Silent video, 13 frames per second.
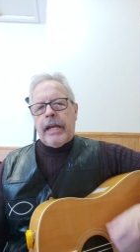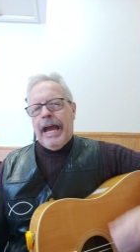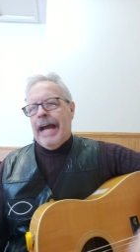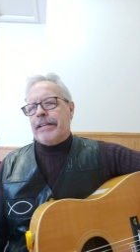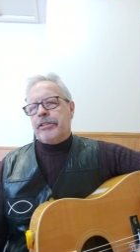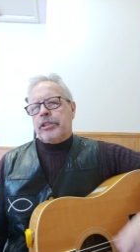
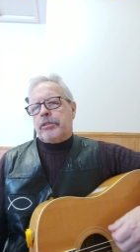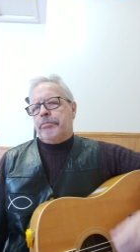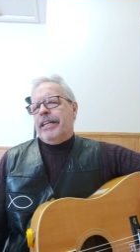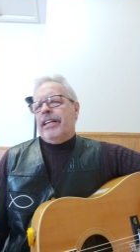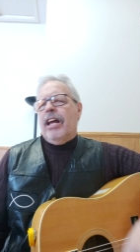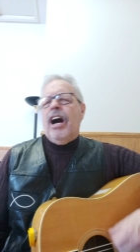Cast
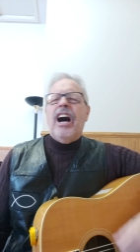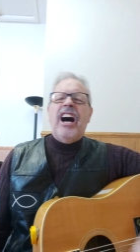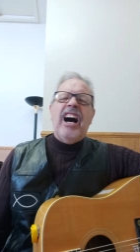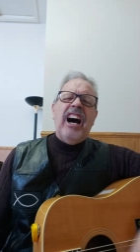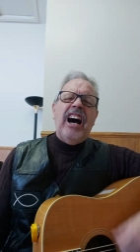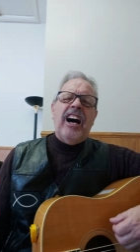me
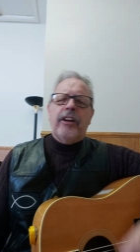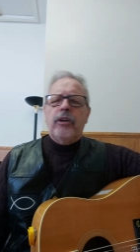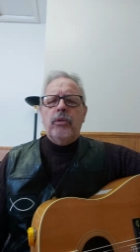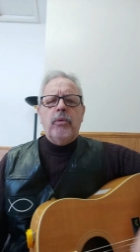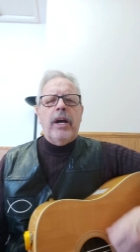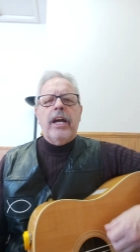not
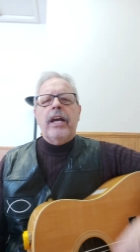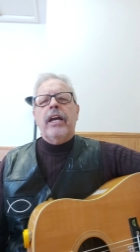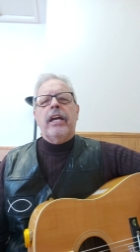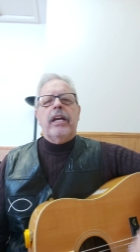away